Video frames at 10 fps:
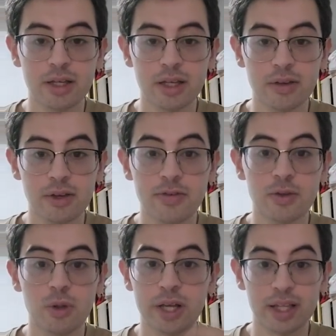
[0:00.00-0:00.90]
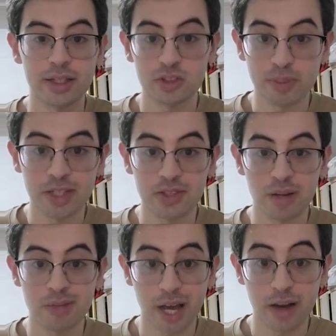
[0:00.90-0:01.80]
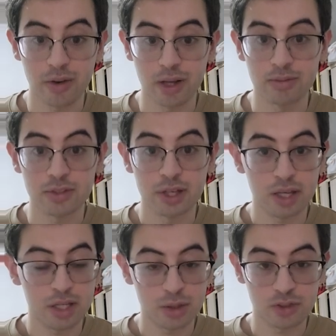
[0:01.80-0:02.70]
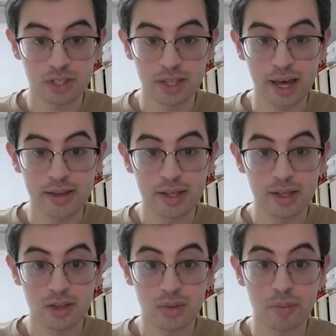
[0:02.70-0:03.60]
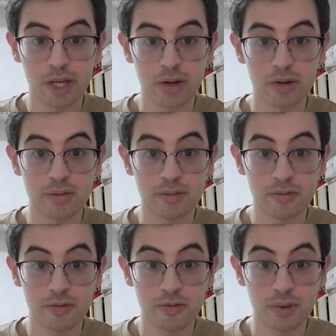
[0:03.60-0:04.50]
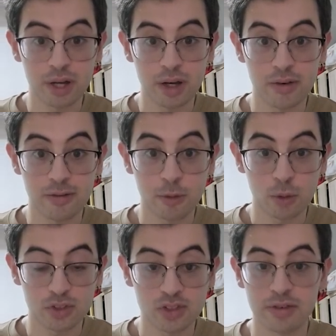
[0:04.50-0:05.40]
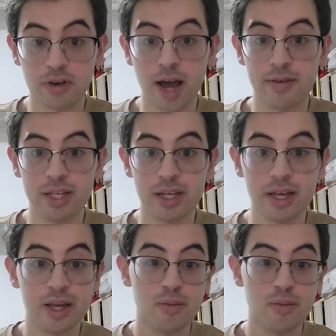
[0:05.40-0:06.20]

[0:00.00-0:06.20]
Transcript: If you look at like space-time diagrams, you'll see that the bigger forces of gravity